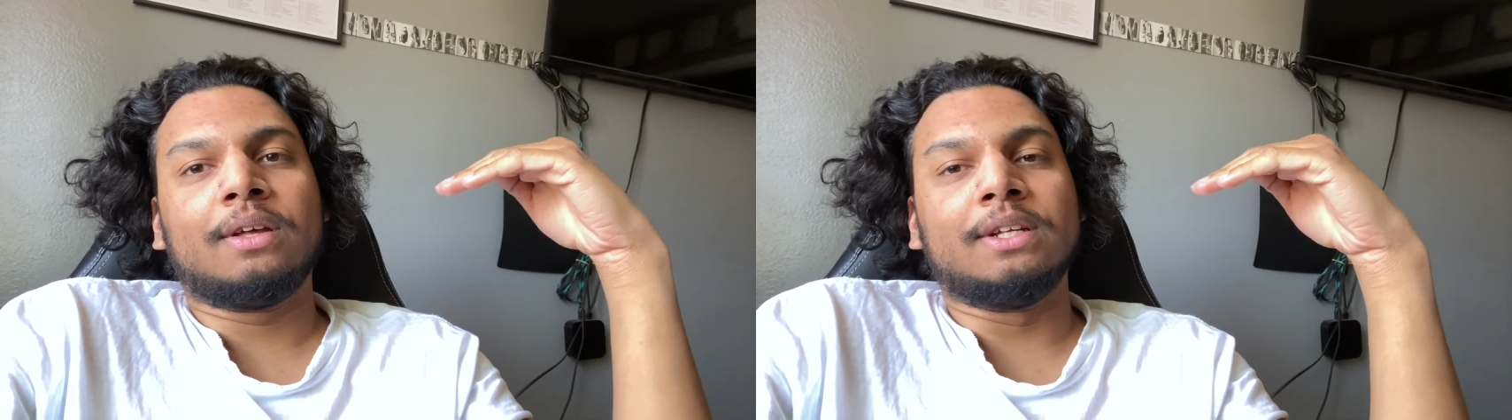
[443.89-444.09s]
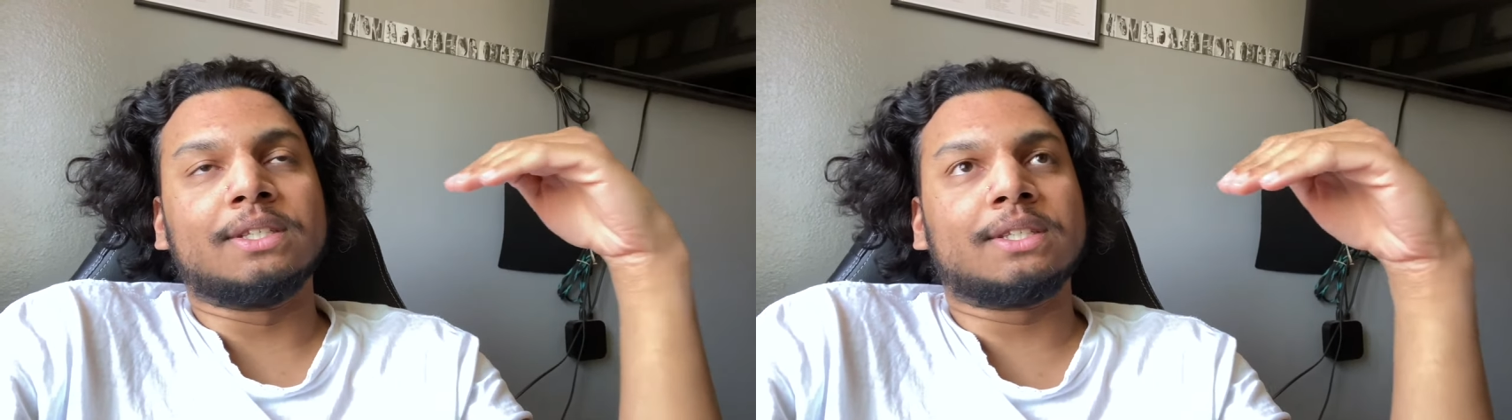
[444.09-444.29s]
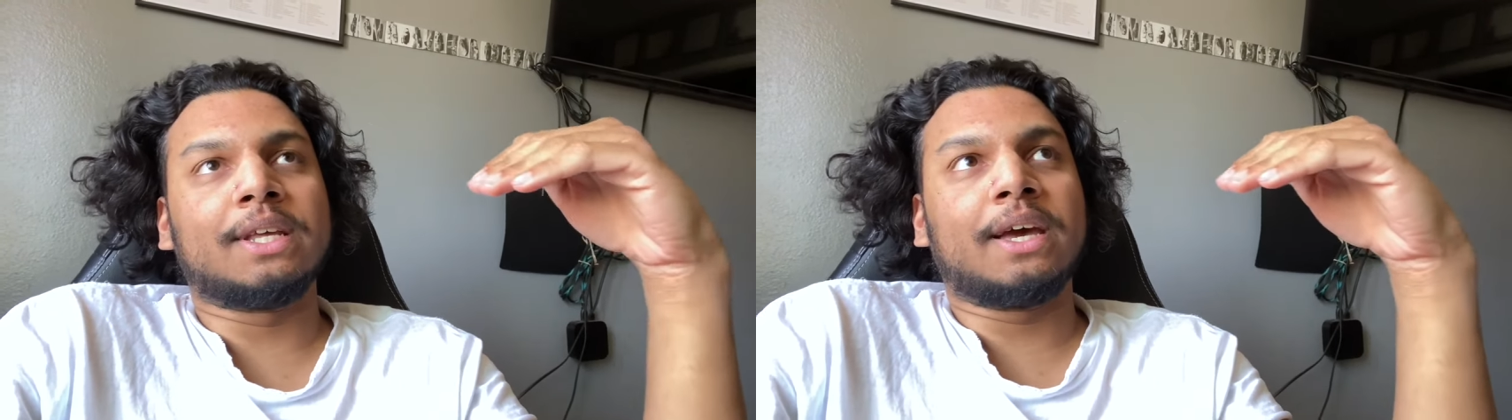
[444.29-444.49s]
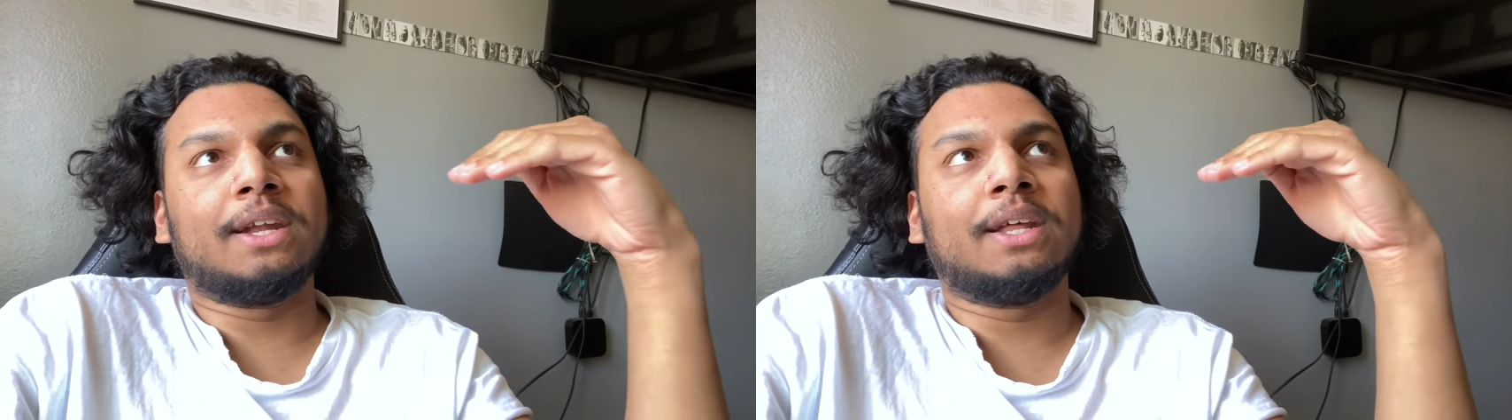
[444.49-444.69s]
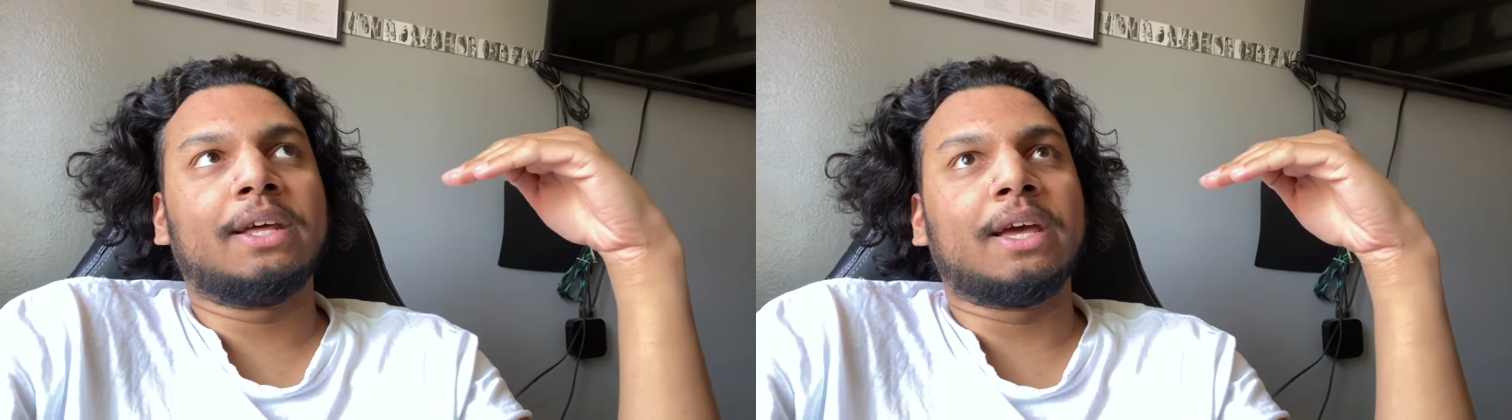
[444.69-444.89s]

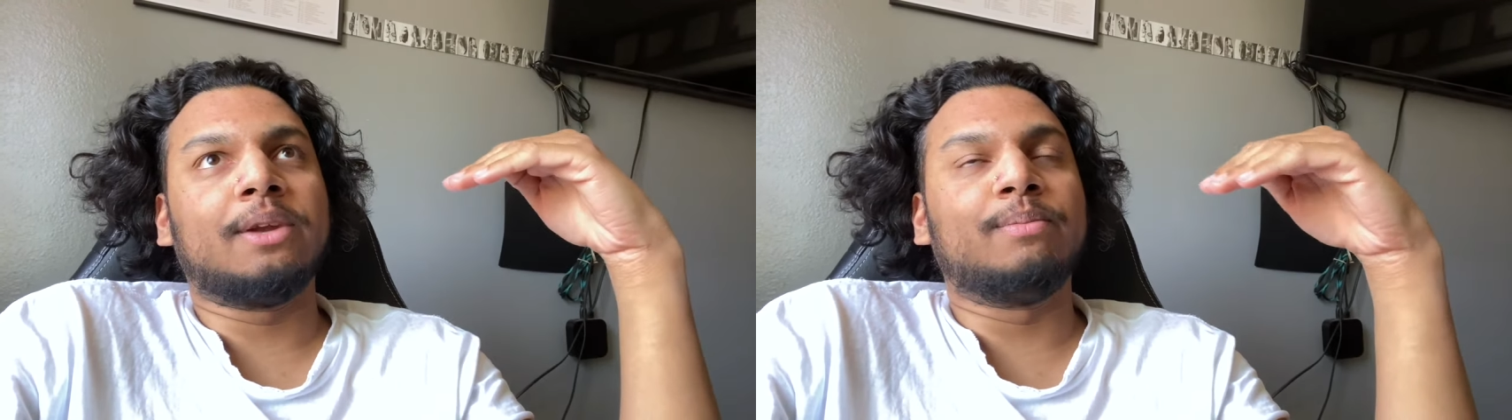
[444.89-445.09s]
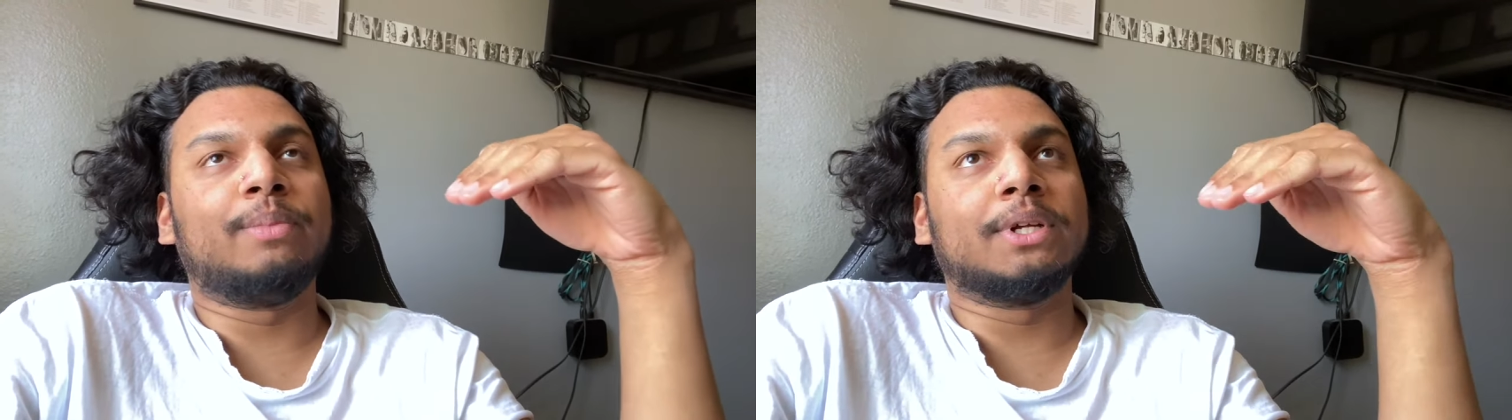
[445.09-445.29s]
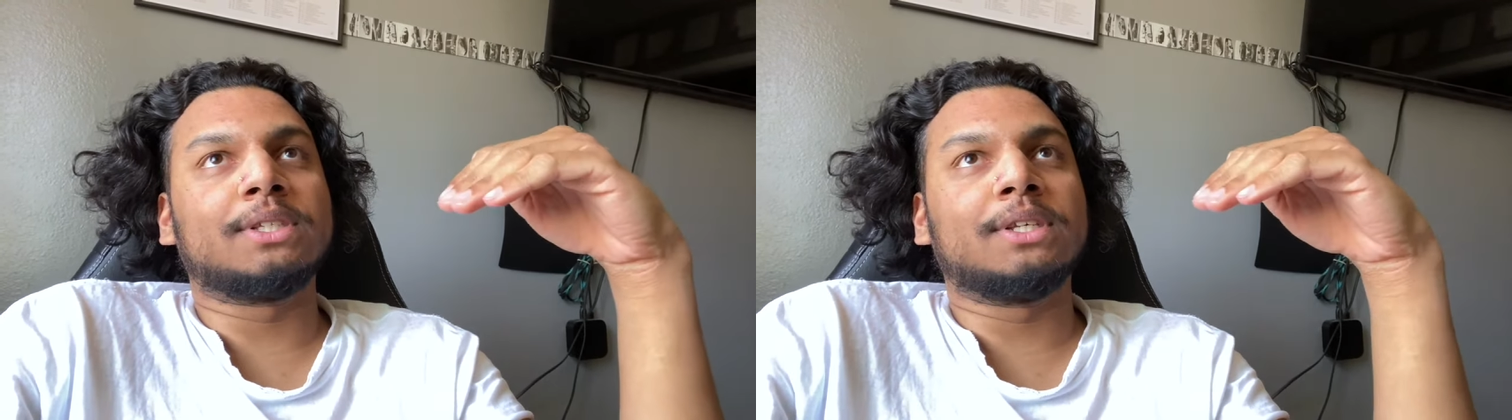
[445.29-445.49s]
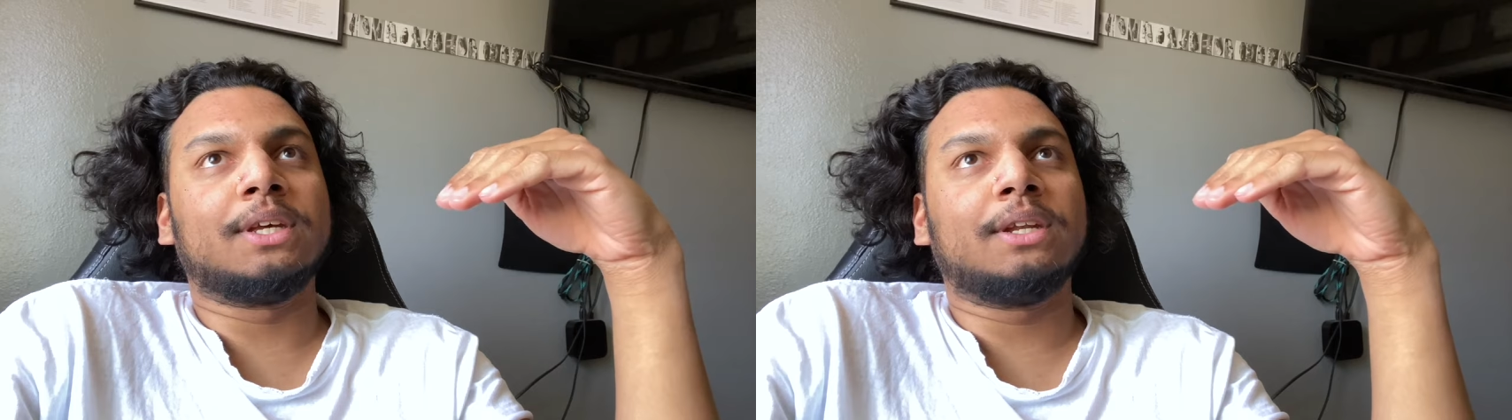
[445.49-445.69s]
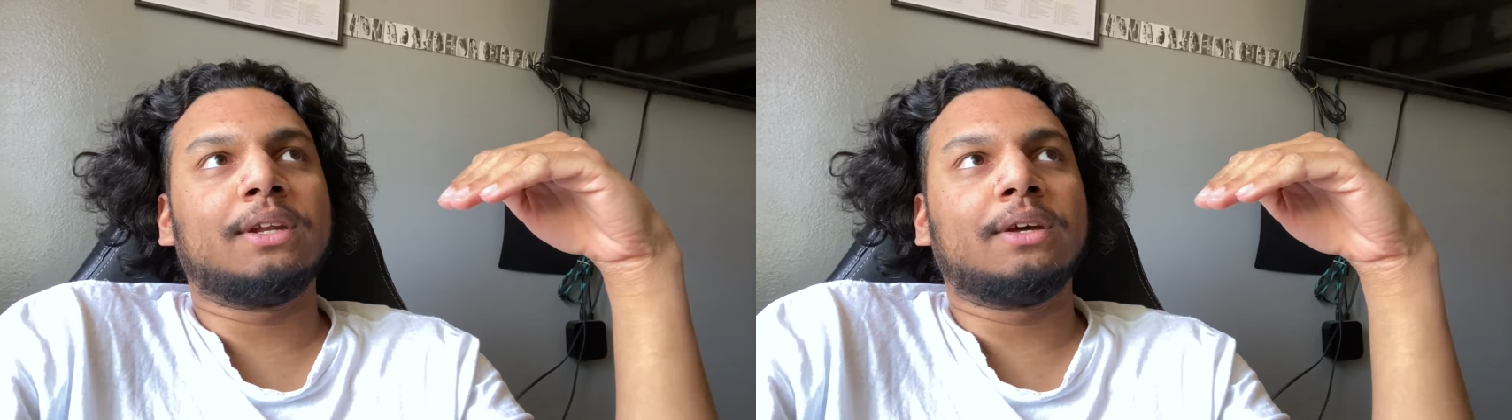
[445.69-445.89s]
instead and built
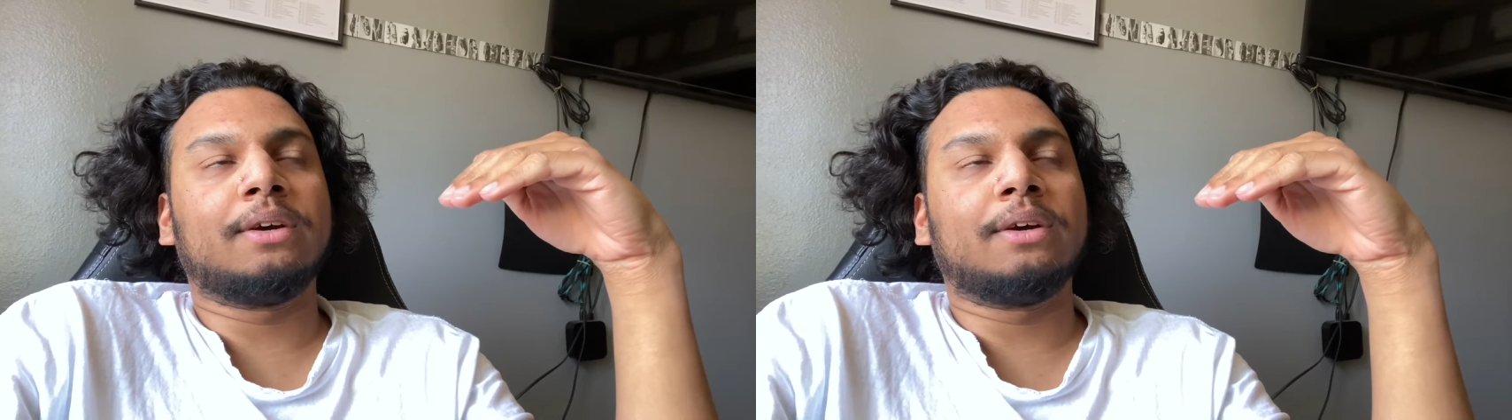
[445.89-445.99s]
it